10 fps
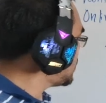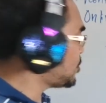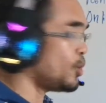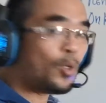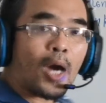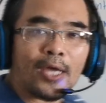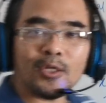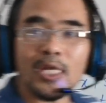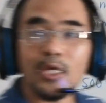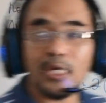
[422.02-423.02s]
So
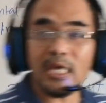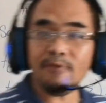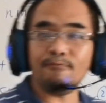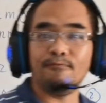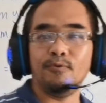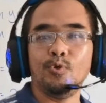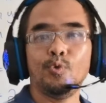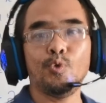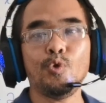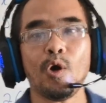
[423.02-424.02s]
actually, if you
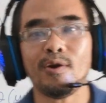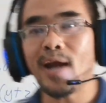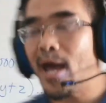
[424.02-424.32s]
do not